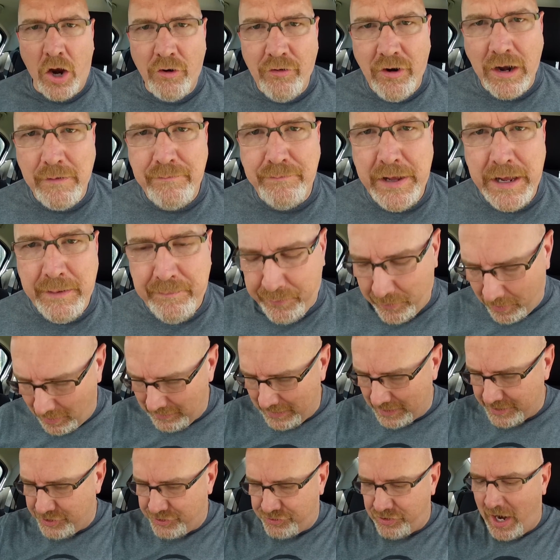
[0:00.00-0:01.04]
All right, people,
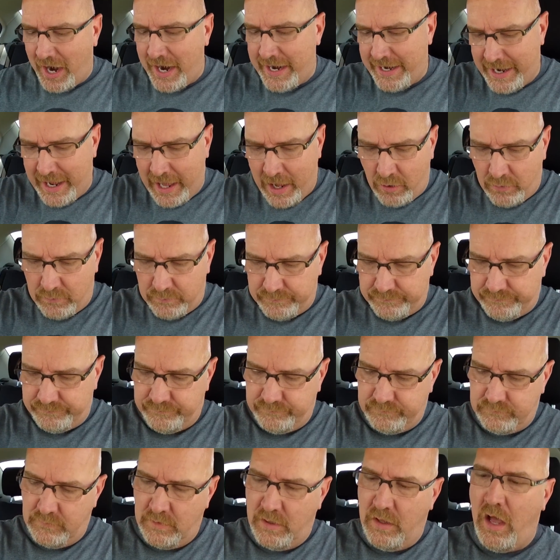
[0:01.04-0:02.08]
let's try it out.
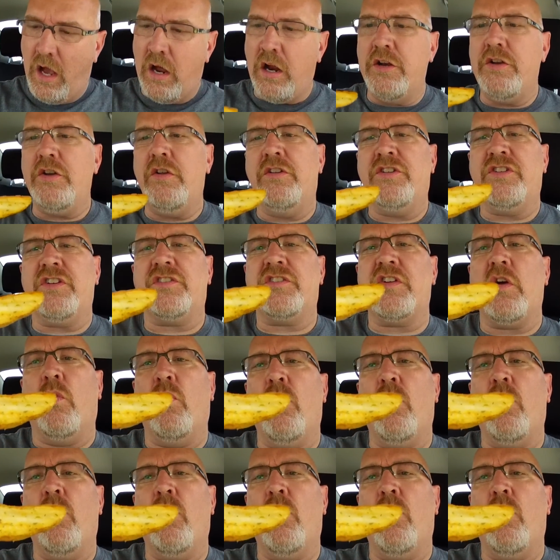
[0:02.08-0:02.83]
I'm gonna do just a